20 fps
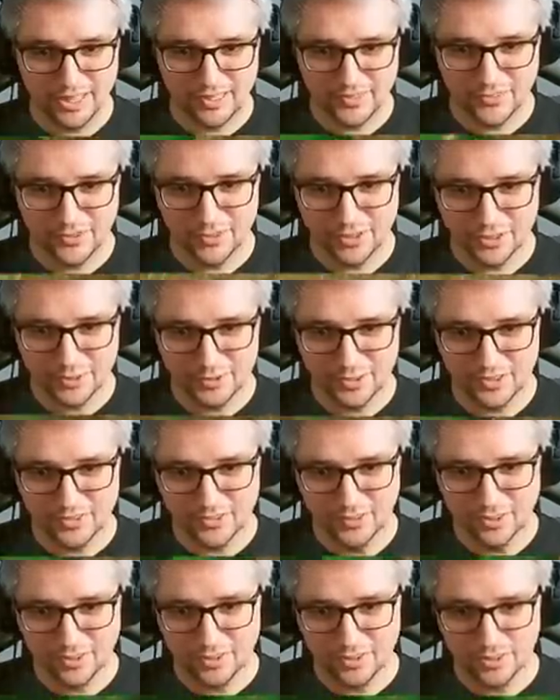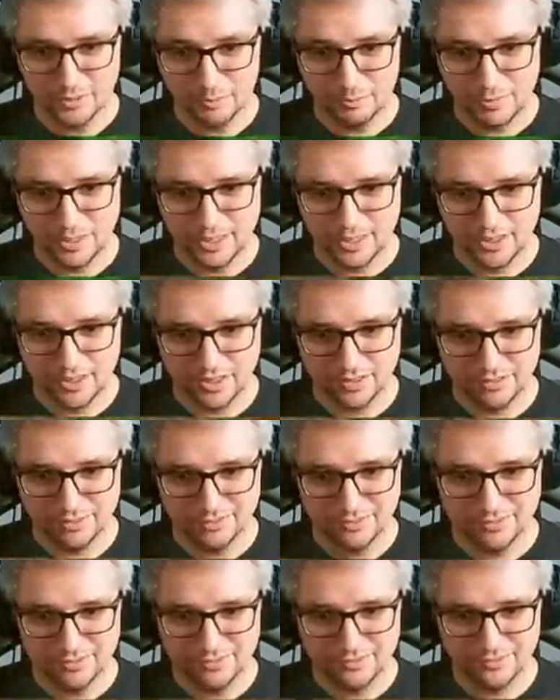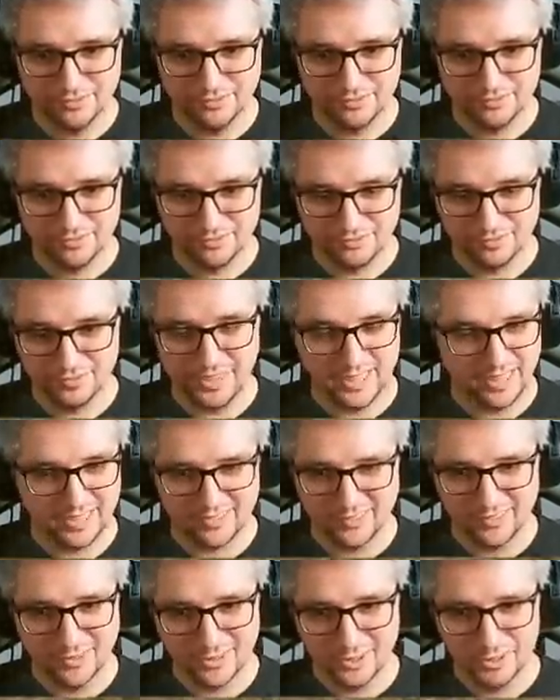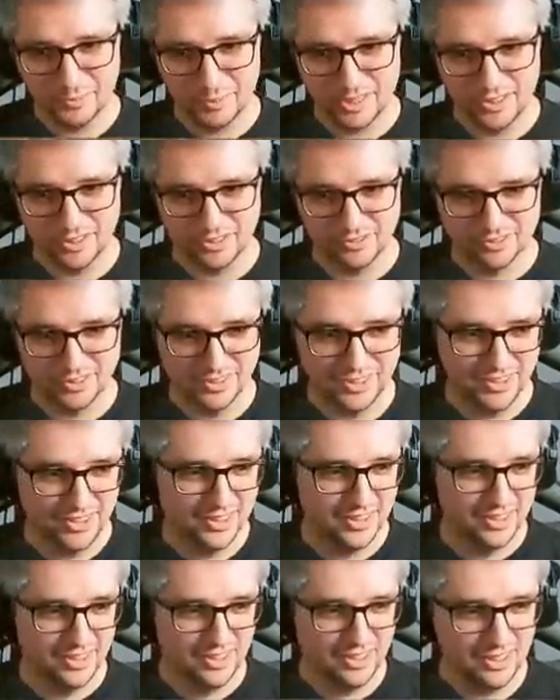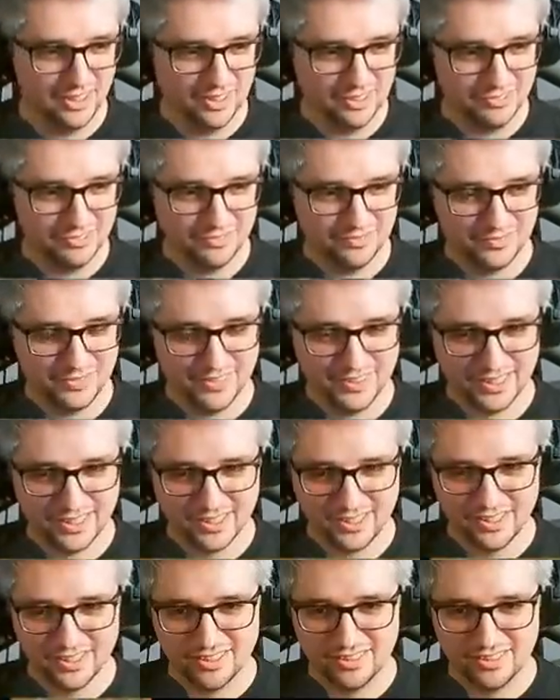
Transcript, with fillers: that sucker, it's not gonna be enough. Yeah, it's not gonna be enough. Uh, like,